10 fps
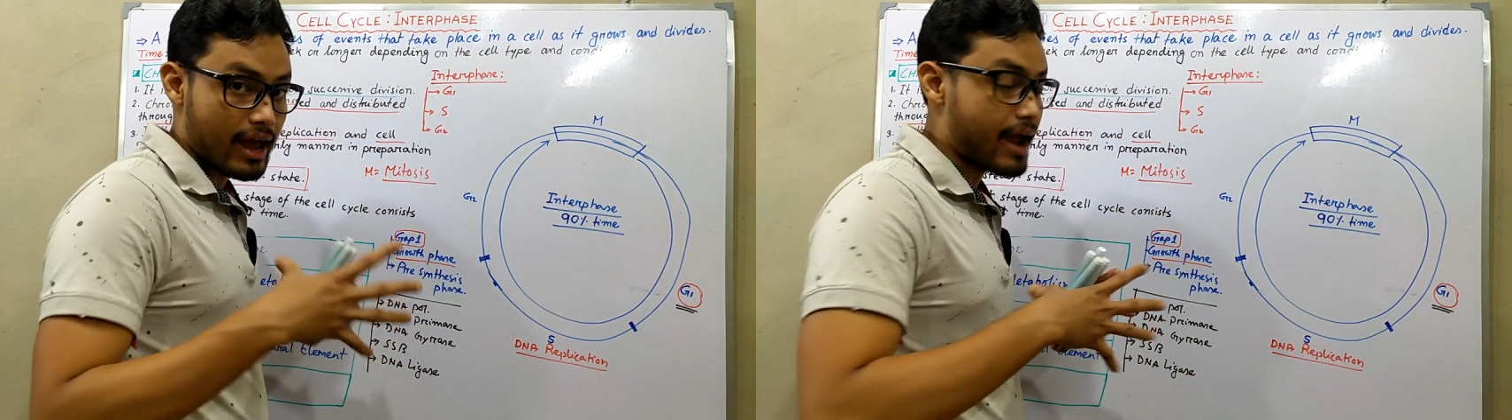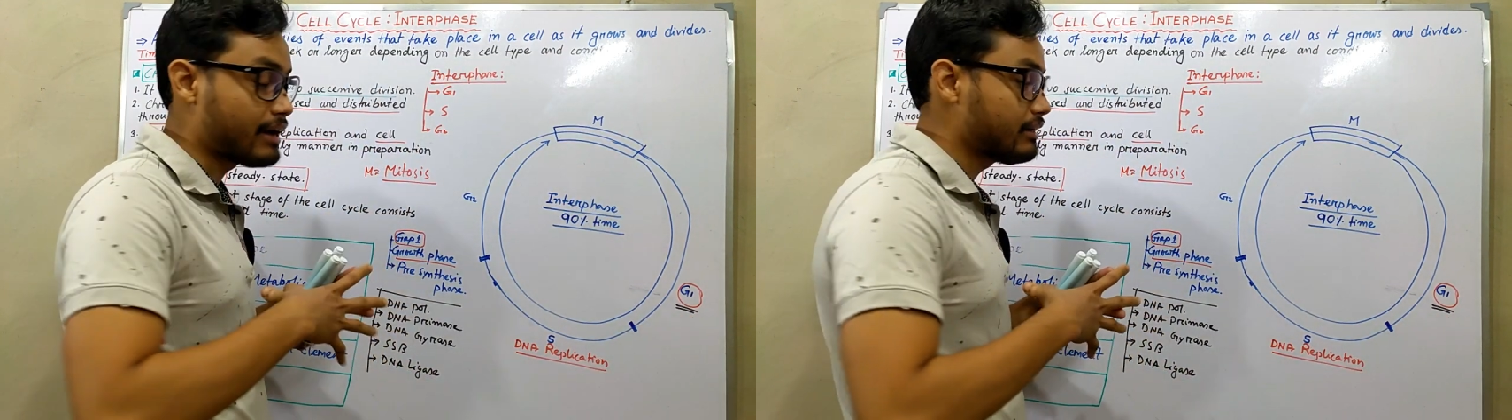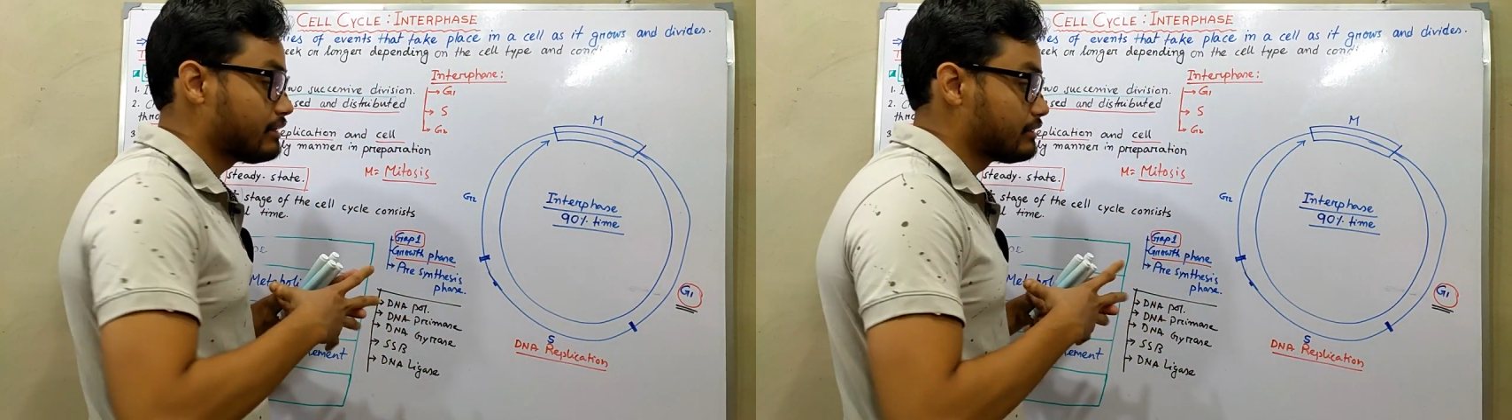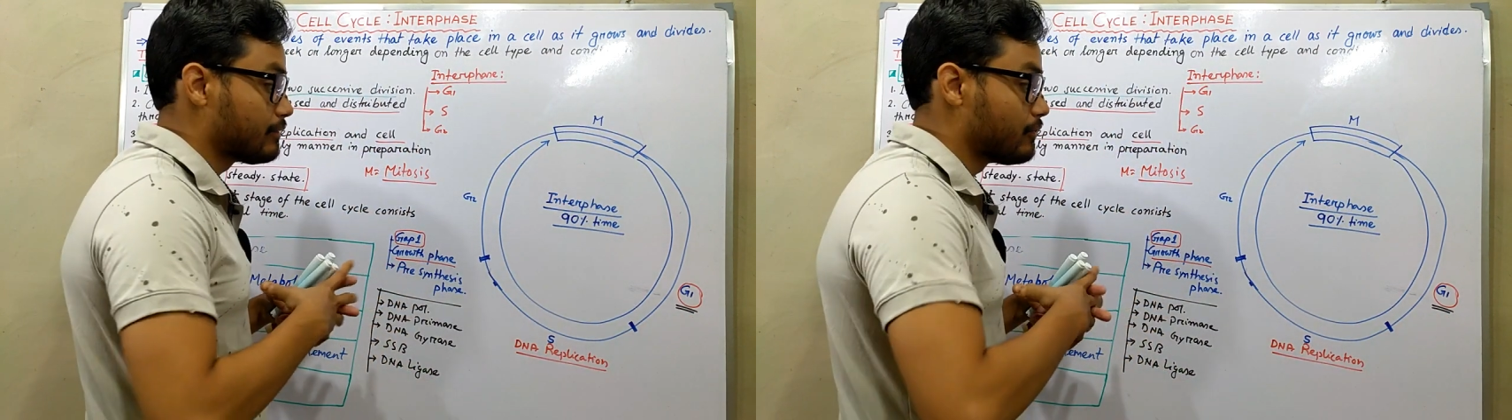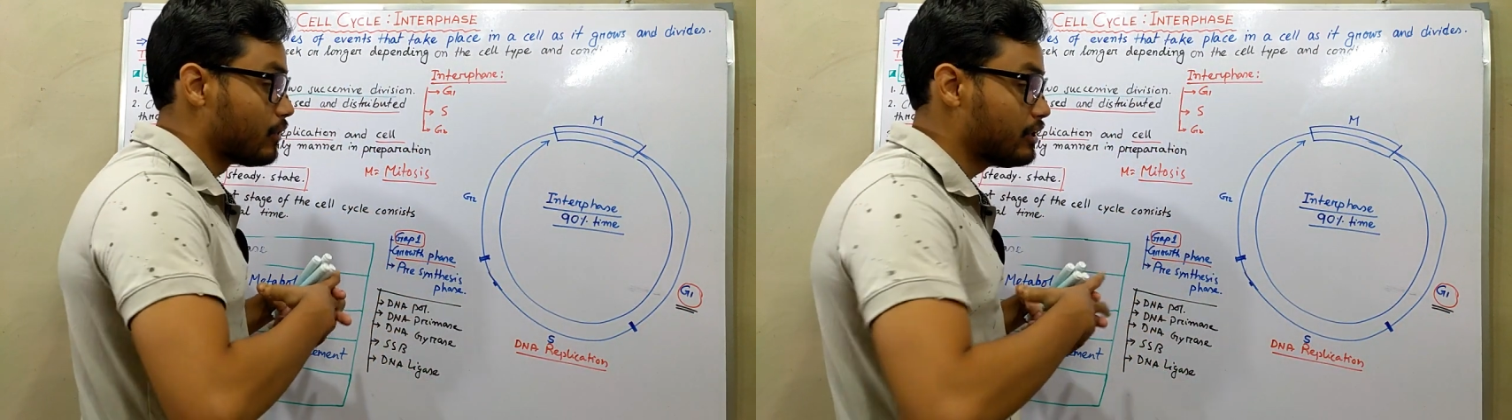and the
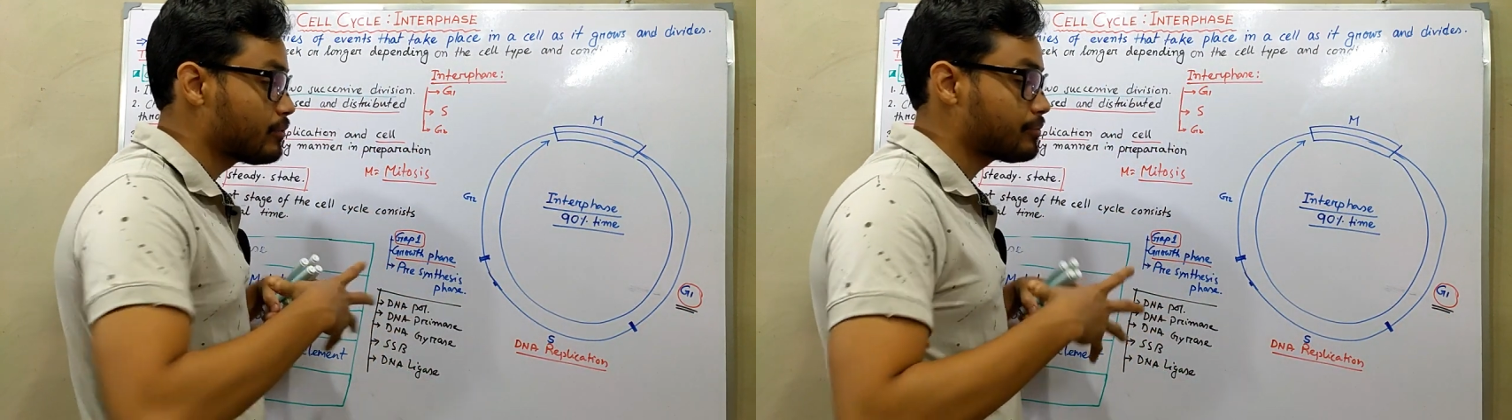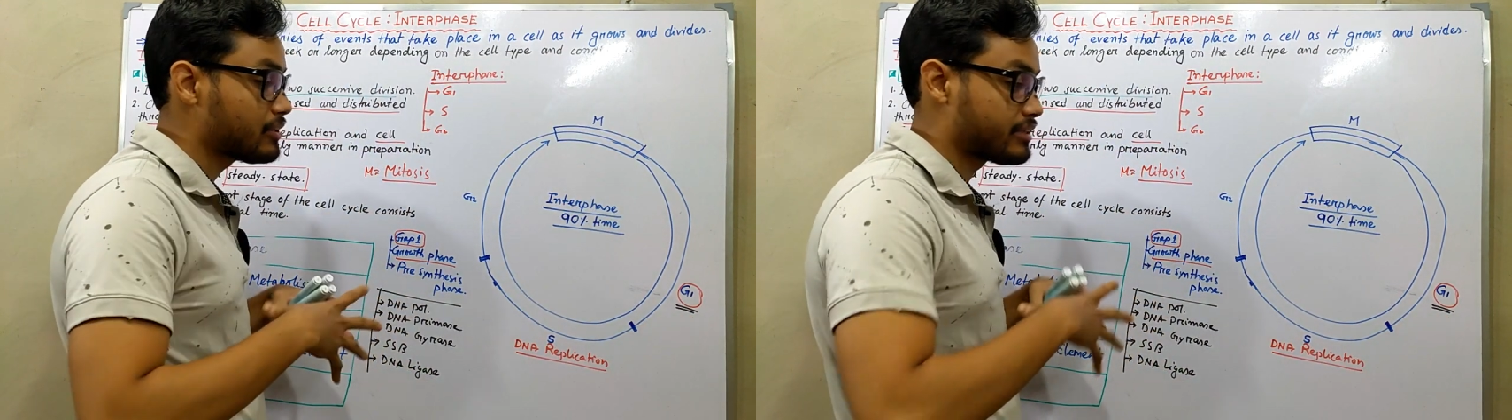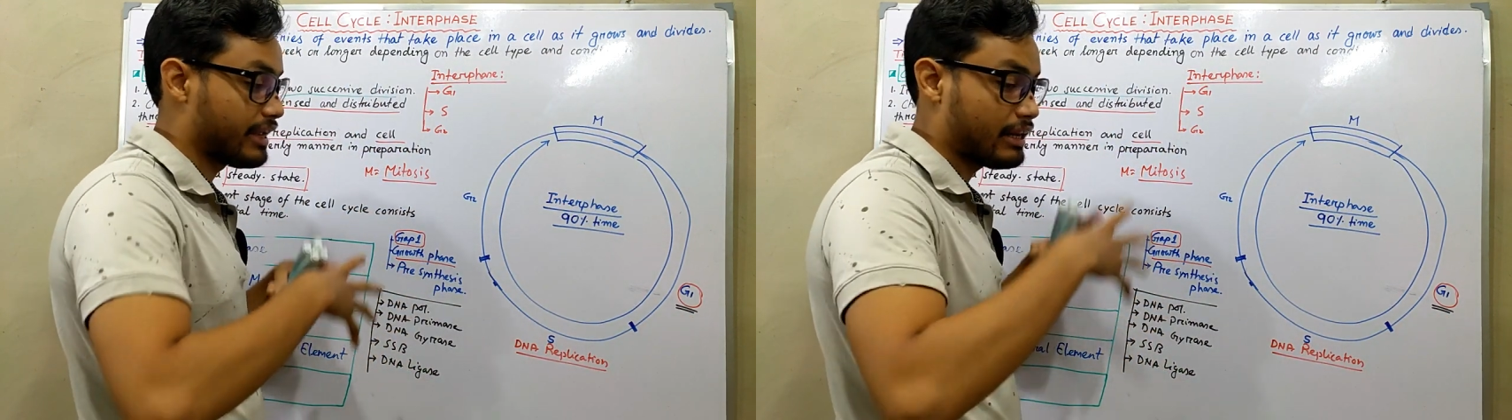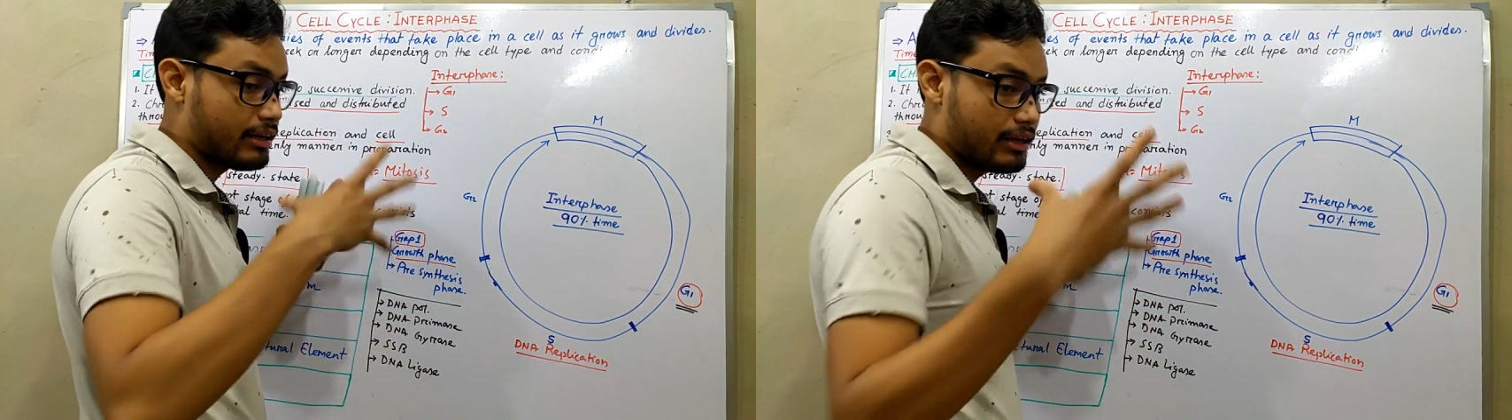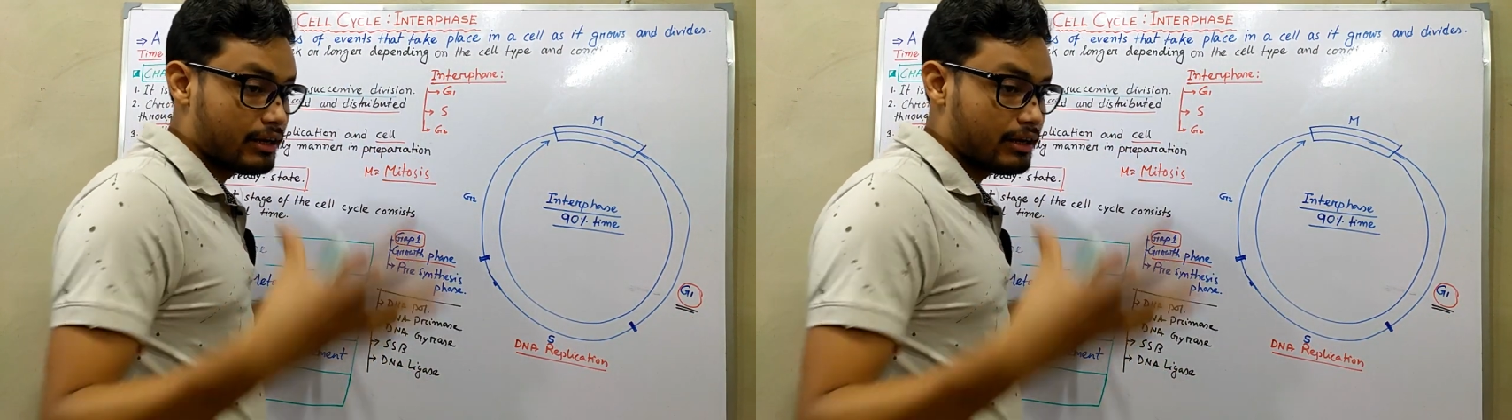volume of the cell